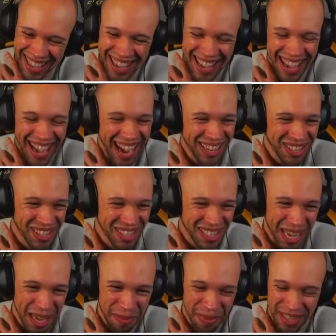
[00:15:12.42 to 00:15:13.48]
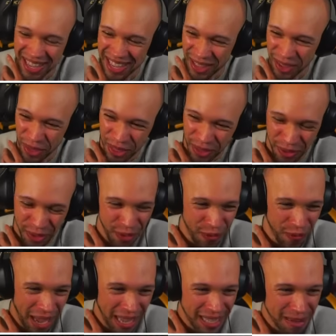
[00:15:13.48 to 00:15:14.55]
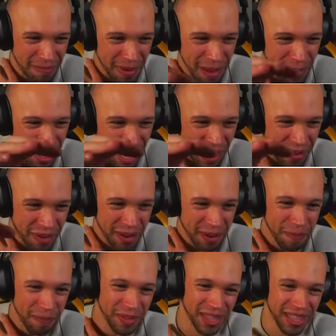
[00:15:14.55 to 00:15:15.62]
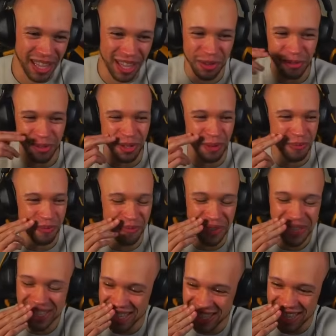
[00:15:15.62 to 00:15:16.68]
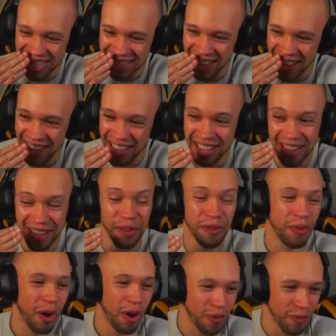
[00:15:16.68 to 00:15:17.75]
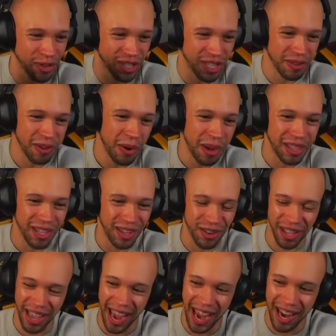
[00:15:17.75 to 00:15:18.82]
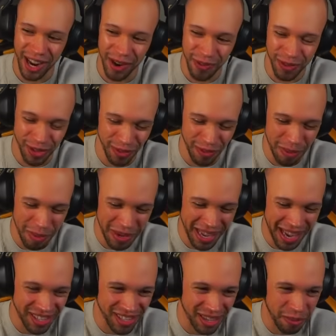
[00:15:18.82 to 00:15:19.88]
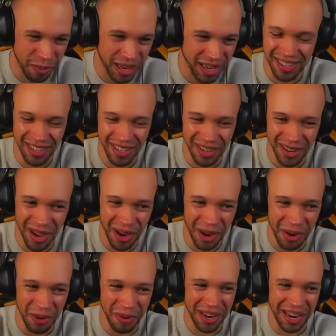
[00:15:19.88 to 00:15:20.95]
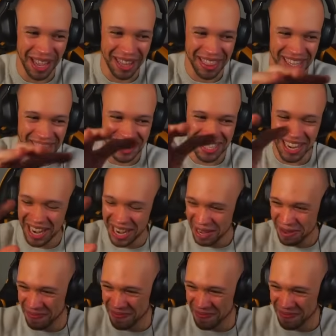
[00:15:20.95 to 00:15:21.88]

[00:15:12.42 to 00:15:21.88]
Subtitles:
I do the same thing. The phantom memory hover. Like, you physically say, evolve for 0, and then your like hand hovers over the memory gauge, like, wait, no, not this time.